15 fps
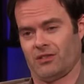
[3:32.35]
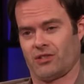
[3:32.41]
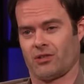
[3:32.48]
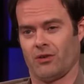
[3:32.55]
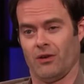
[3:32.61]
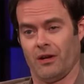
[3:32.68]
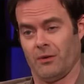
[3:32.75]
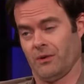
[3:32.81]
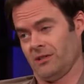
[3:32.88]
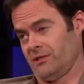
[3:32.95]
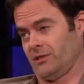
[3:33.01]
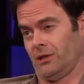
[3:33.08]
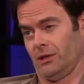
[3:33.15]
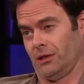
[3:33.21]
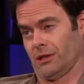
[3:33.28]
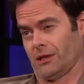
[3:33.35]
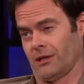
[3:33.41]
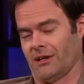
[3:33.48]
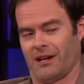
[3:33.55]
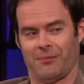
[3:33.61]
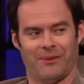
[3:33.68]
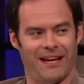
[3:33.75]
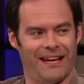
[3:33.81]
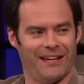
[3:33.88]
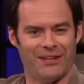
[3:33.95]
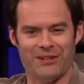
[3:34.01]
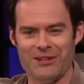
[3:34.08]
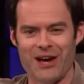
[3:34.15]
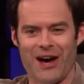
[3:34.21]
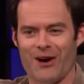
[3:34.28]
Troy was the looker, and I'm like,
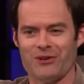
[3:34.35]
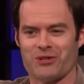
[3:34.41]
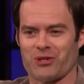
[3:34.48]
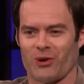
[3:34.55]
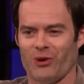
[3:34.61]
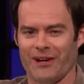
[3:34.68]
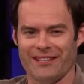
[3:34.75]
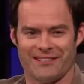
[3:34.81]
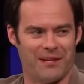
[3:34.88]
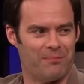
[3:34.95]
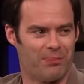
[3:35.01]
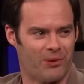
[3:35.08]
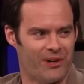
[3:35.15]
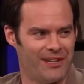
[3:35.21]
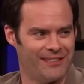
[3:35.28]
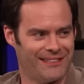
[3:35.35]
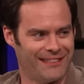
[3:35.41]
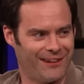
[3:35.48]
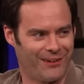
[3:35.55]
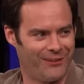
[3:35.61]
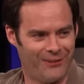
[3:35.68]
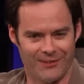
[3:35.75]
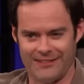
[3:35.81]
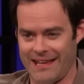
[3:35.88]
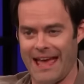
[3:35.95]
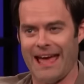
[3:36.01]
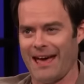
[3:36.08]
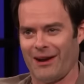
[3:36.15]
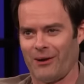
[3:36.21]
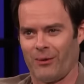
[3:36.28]
you know, Troy's in prison or
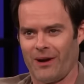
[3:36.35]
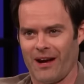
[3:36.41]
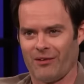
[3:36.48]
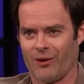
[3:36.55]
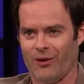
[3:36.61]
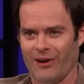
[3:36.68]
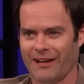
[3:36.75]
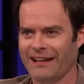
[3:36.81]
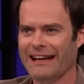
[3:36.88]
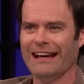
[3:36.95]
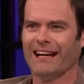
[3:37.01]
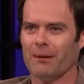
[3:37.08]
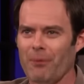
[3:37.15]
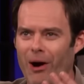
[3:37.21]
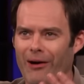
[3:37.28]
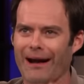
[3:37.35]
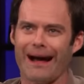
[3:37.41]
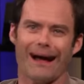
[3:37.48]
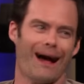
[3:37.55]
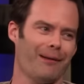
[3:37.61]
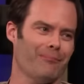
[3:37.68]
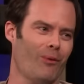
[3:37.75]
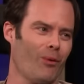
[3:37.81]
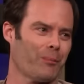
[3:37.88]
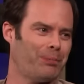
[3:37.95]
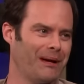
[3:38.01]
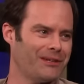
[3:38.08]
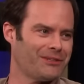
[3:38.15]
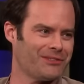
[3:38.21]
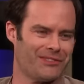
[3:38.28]
dead or wherever. Going, come on, I got more
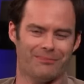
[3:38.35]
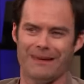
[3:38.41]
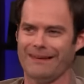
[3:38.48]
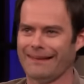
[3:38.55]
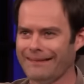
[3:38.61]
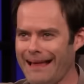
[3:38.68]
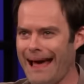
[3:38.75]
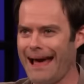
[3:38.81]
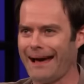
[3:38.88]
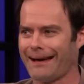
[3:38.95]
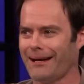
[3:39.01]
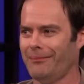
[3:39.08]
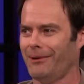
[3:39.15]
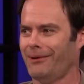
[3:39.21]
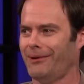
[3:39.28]
pictures of me than that. Come on.